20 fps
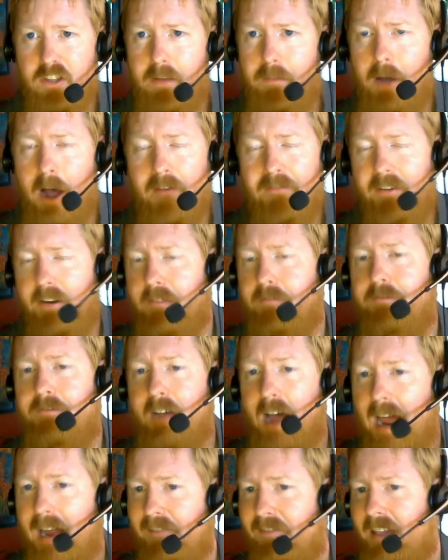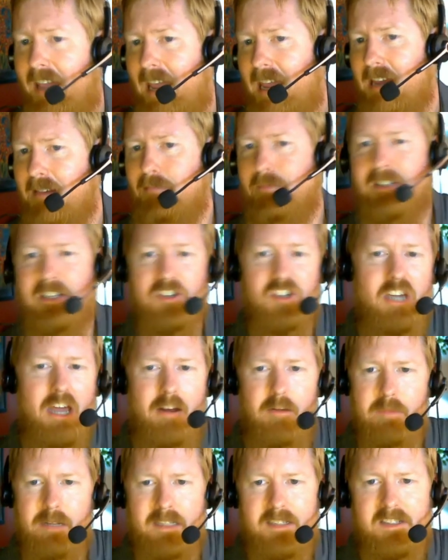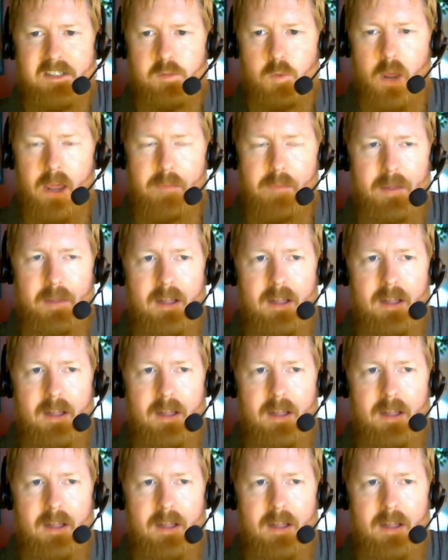off in 5 games, a gentleman's sweep.